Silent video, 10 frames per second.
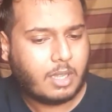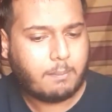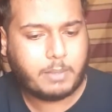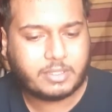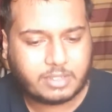
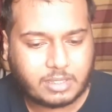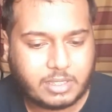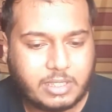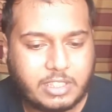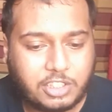
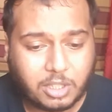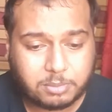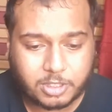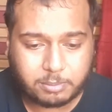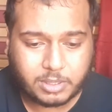basically he
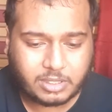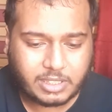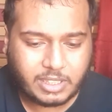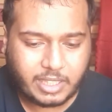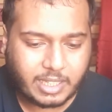jumps up into
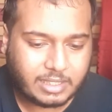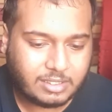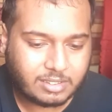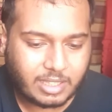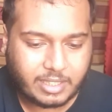the air and
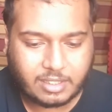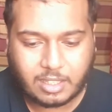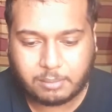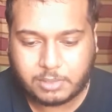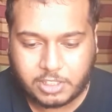he's like,
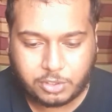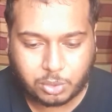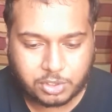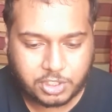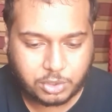Ito
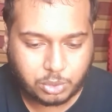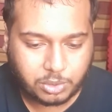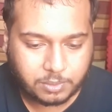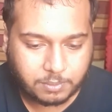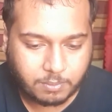Ryu,
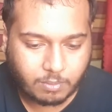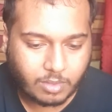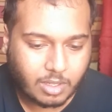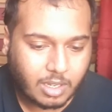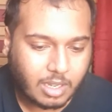
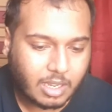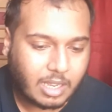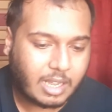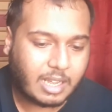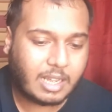
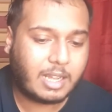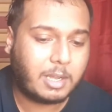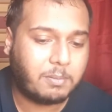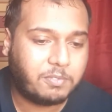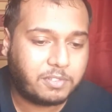
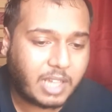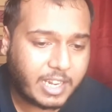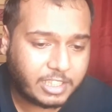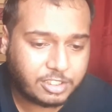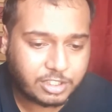
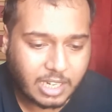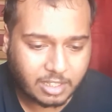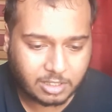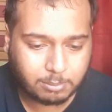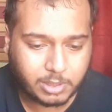Flying
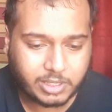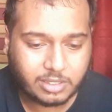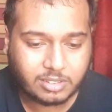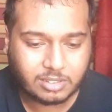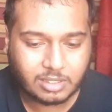Dragon
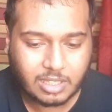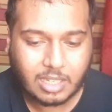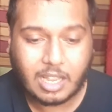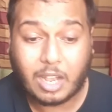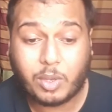Blaze.
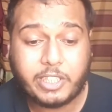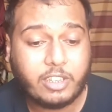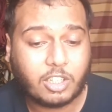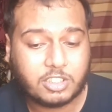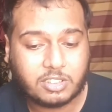And when he
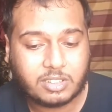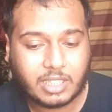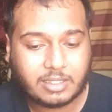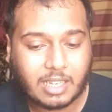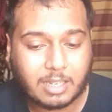launches the
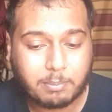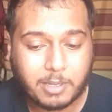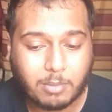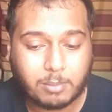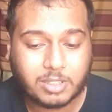attack, Big
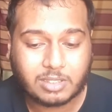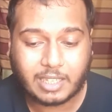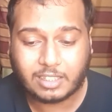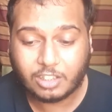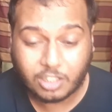Mom is
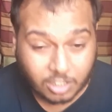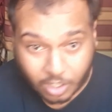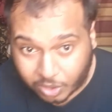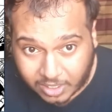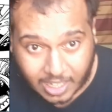like, look
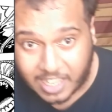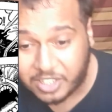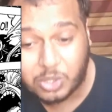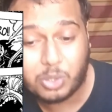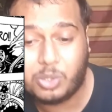out,
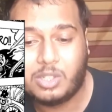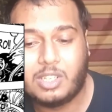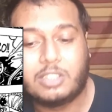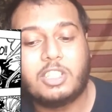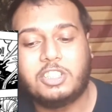Kaido!
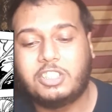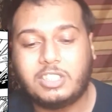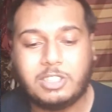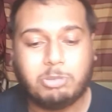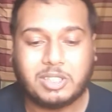Because
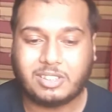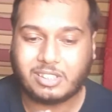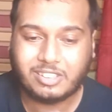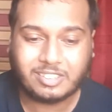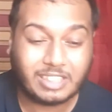she
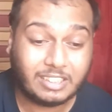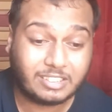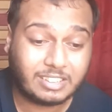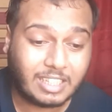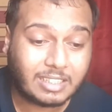basically sensed
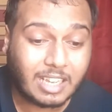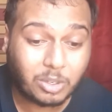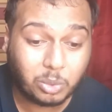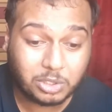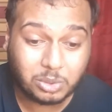the attack
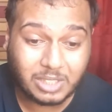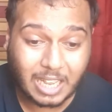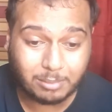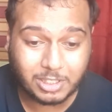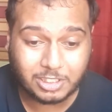would do
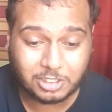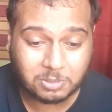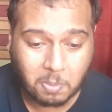damage.